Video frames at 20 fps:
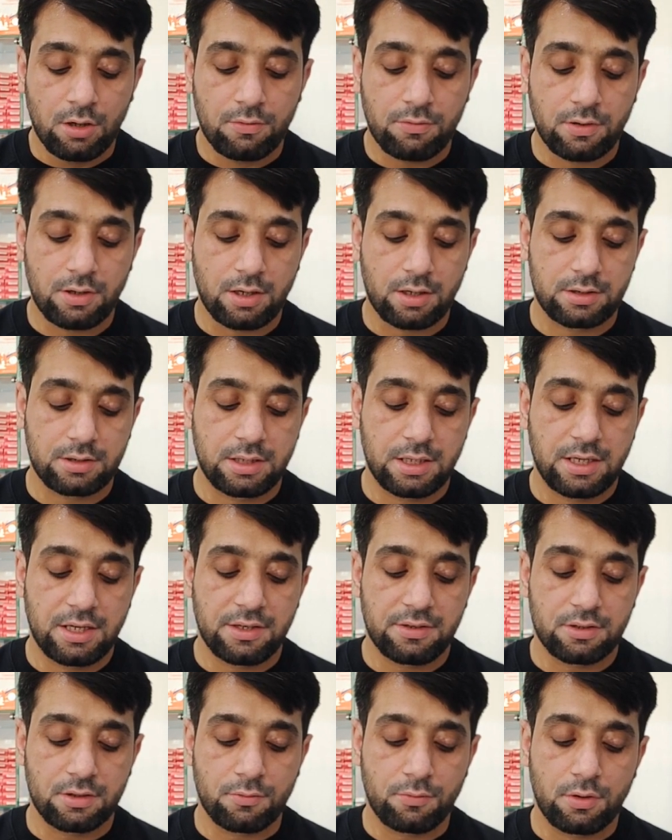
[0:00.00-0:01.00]
For
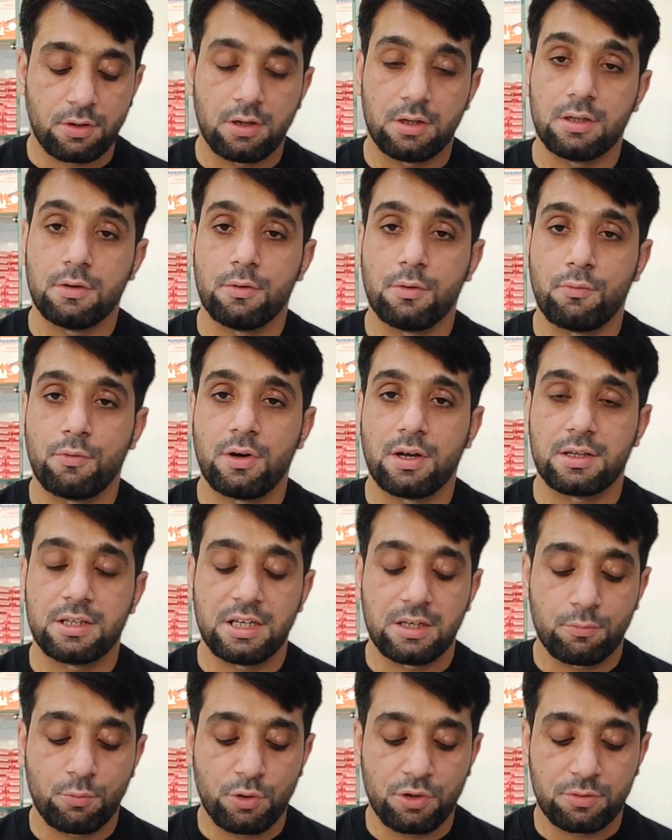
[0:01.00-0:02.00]

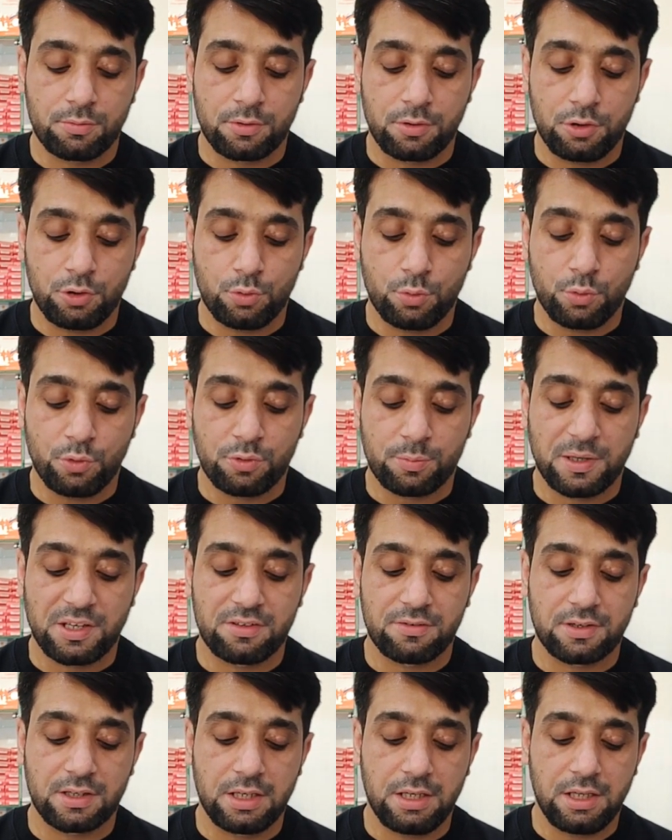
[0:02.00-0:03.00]
that we use
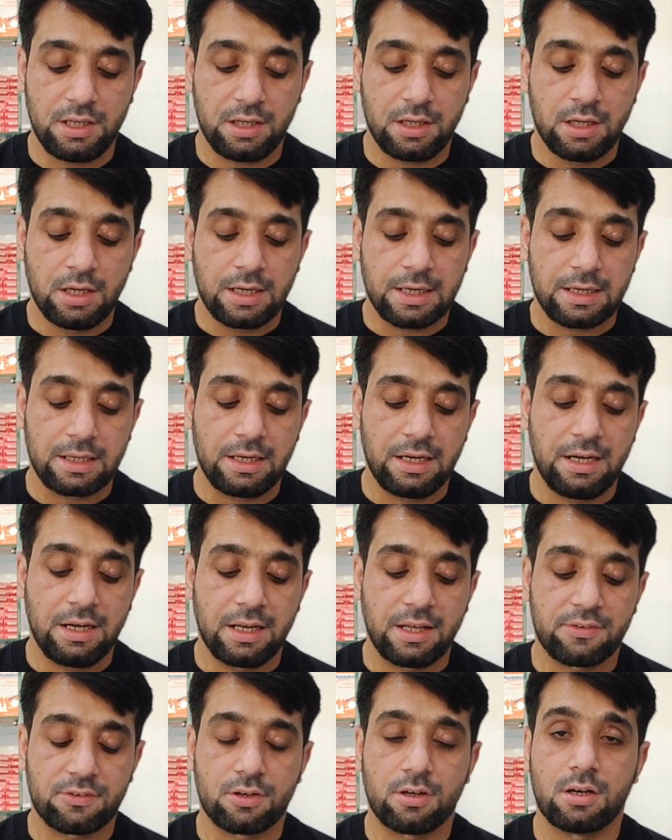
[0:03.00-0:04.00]
specifically
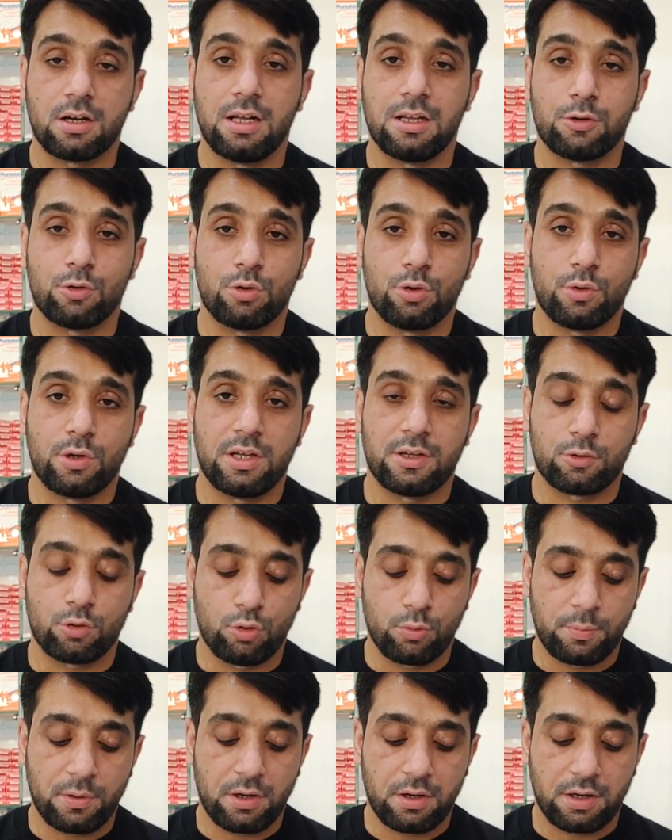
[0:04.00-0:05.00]
clinic test, or also known as
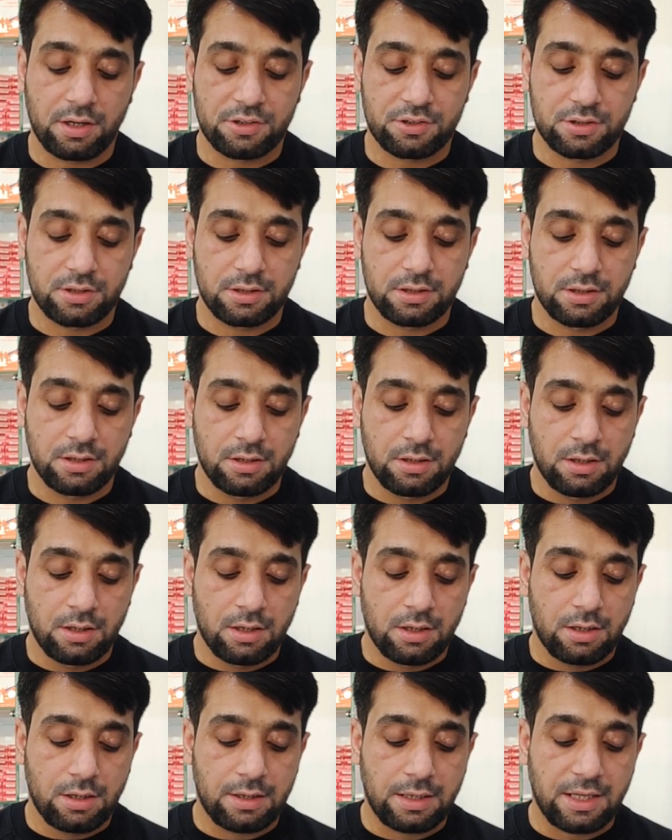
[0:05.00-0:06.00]
copper reduction
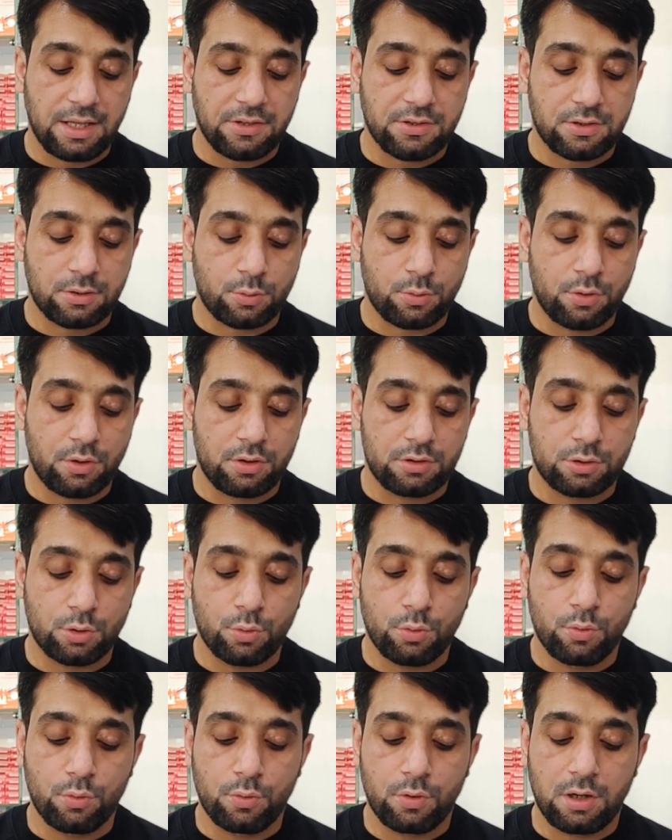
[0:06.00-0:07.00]
test
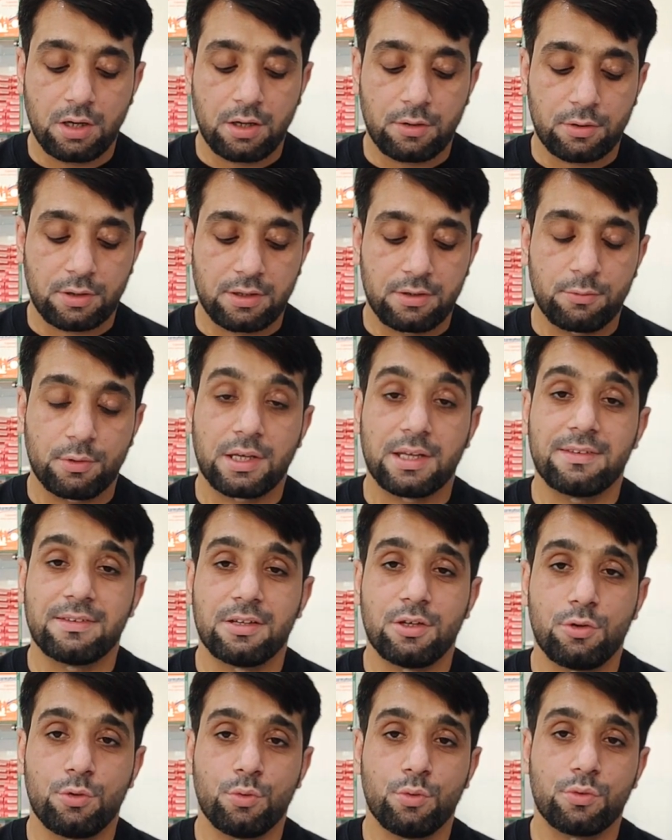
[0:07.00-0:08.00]
through, or we
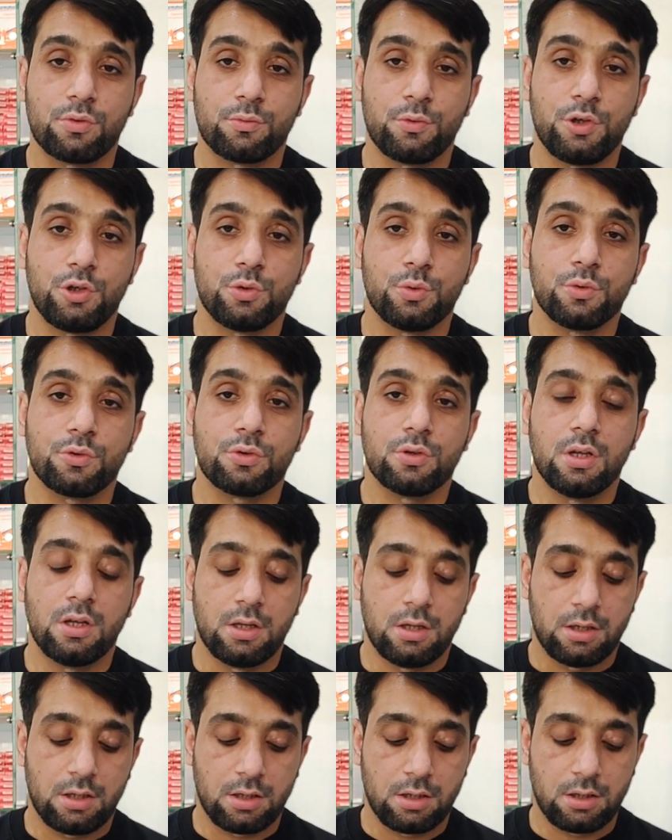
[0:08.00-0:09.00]
can say we use
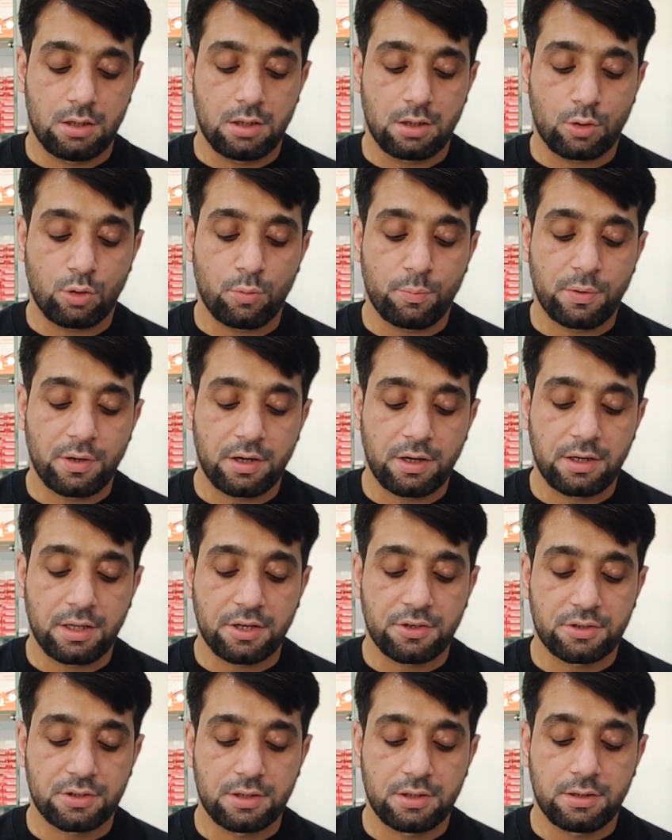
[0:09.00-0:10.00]
copper
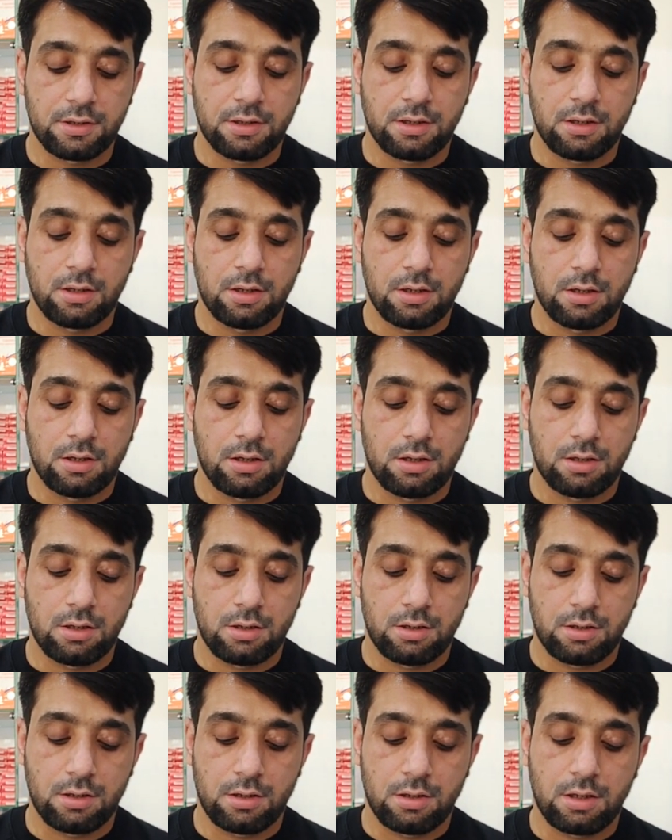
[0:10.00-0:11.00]
reduction,
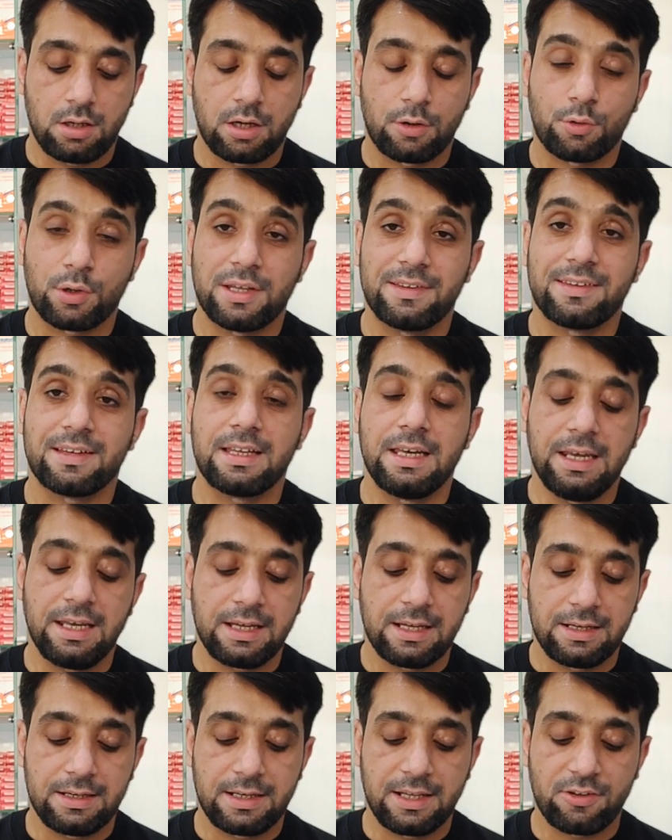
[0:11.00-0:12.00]
or you can say
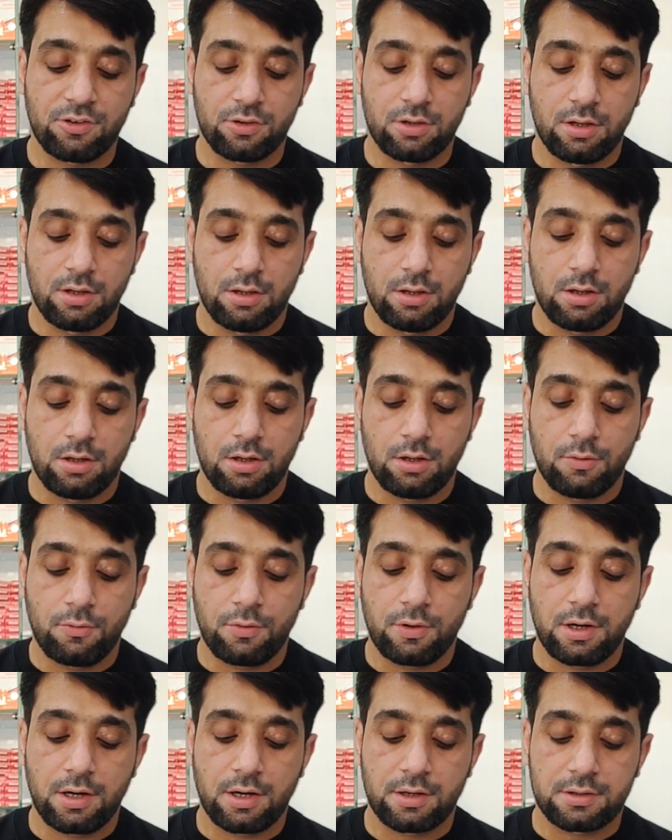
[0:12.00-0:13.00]
clinical test
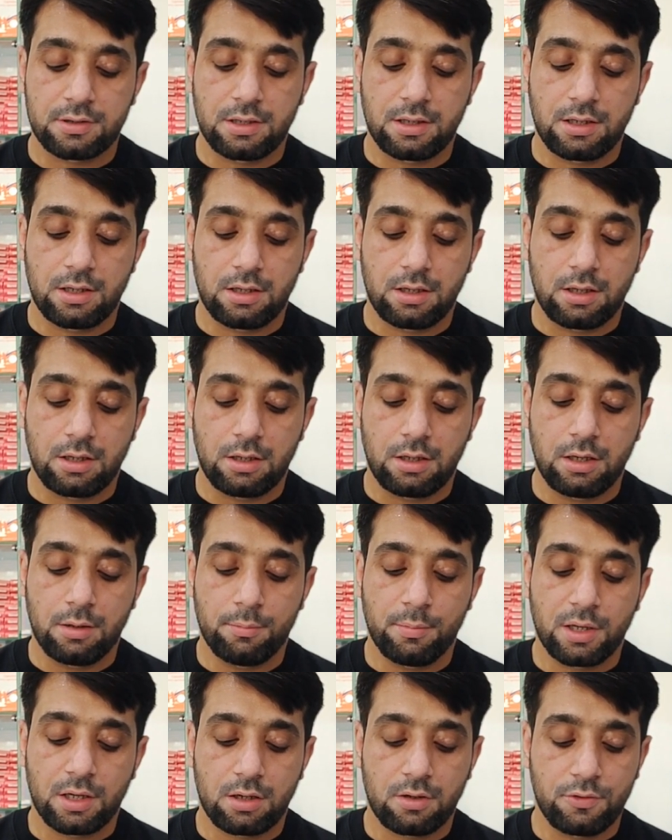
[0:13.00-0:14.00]
for the
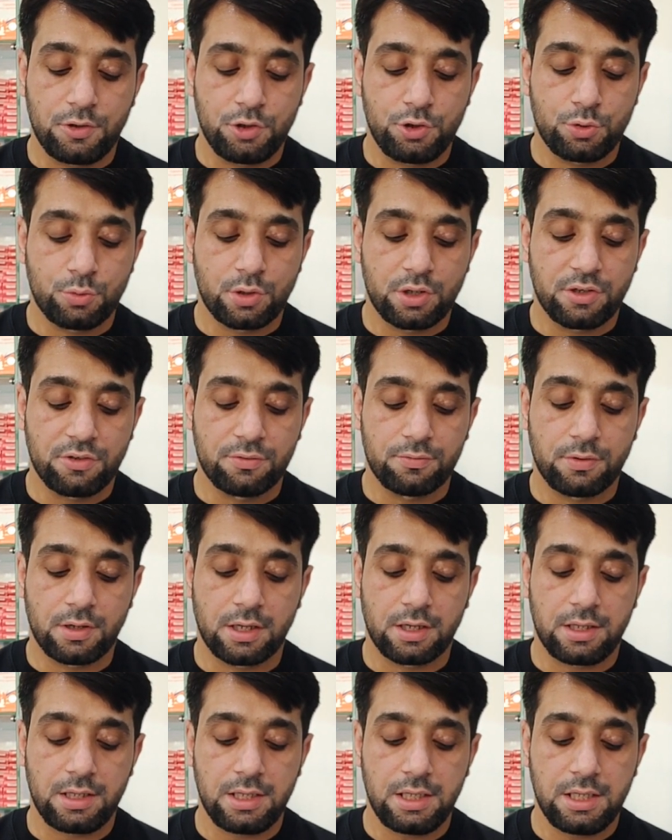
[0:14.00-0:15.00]
number of units
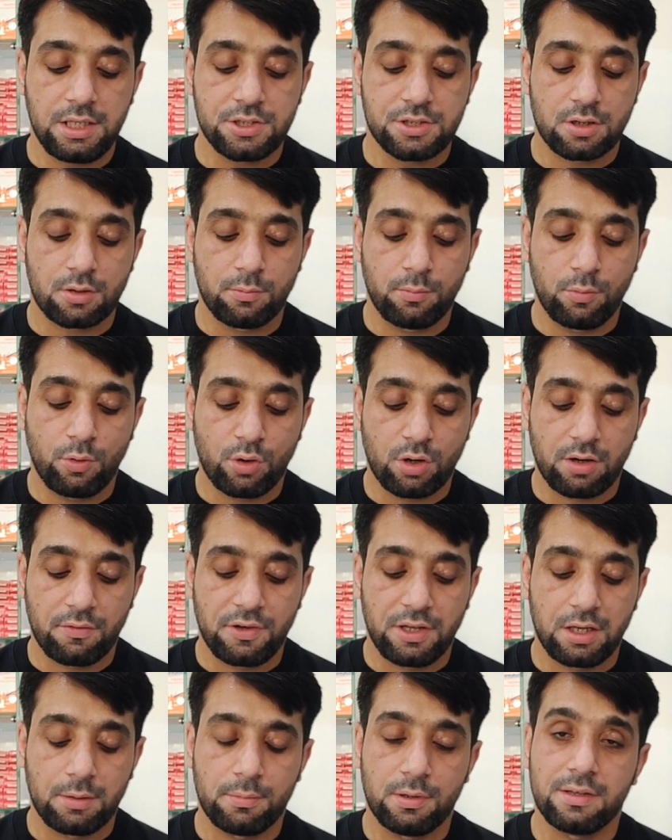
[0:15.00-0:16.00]
for each or more
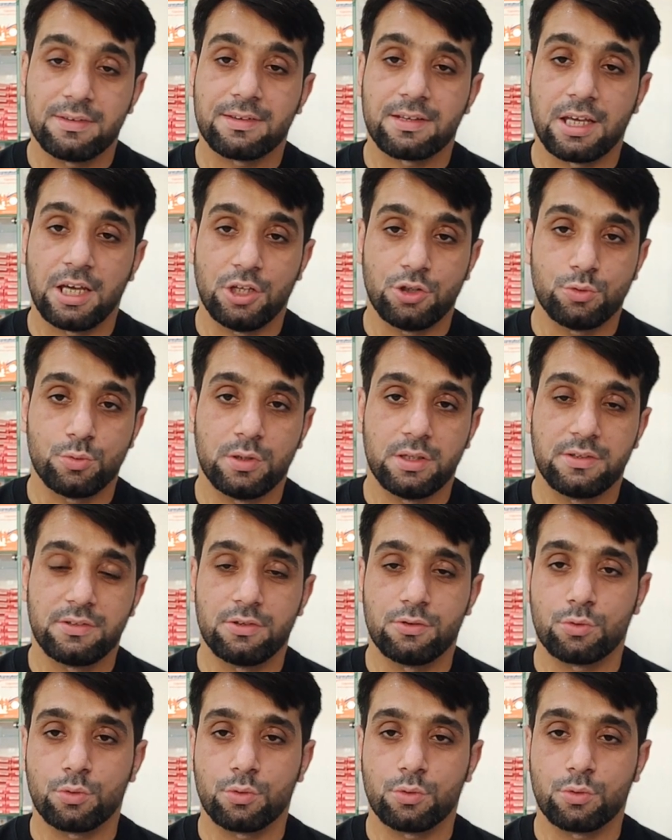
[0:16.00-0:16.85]
available schedules.